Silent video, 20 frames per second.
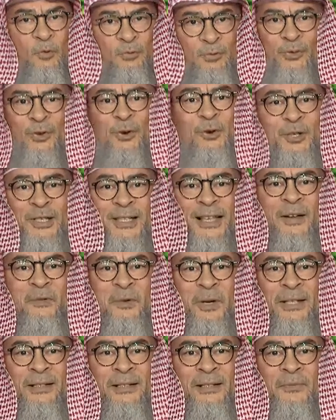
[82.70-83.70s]
Of course I
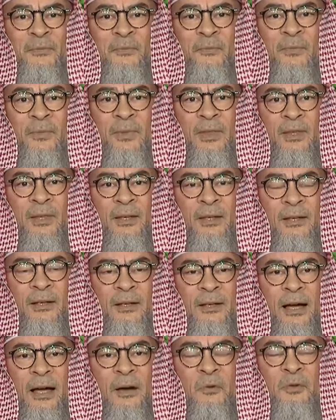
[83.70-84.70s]
will.
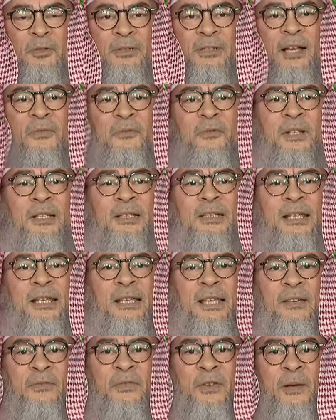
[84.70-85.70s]
I will
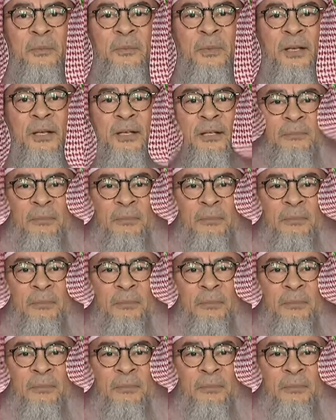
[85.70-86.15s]
definitely give him